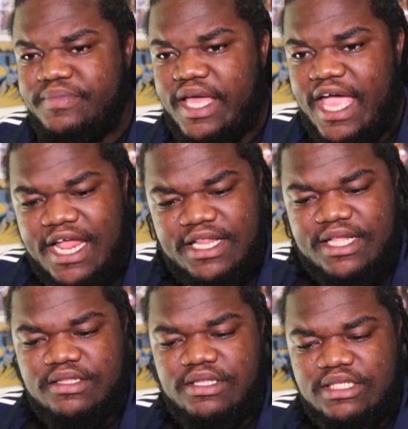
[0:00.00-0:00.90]
head,
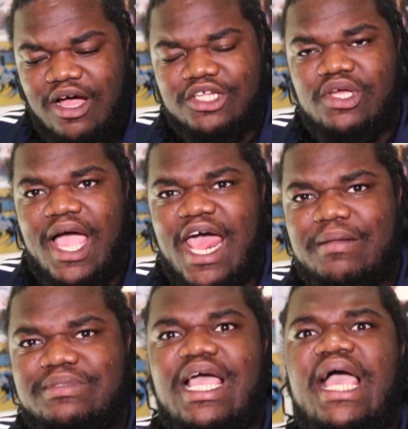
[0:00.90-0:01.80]
the Dr.
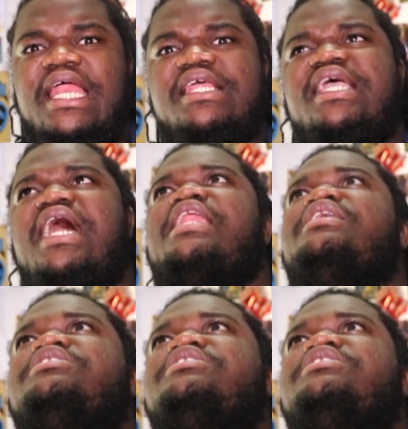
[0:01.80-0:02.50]
Adams guy, and then you got his